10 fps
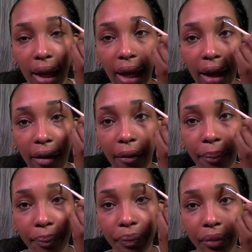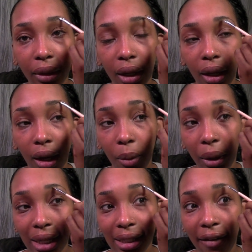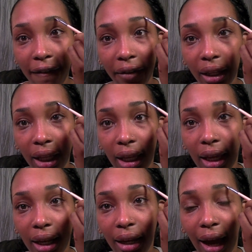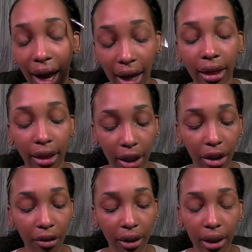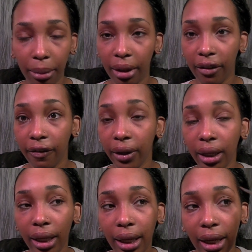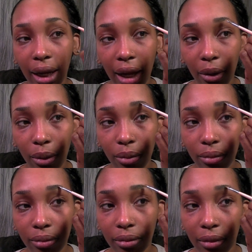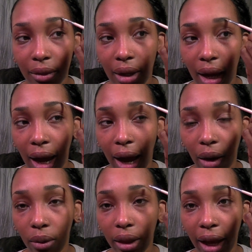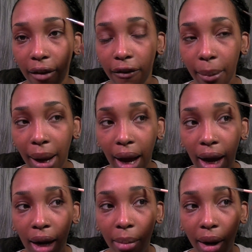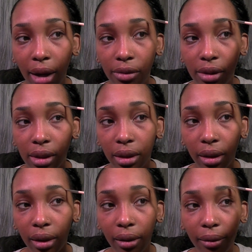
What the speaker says: hair. When I say filling in, I literally mean filling in. I don't like for my eyebrows to look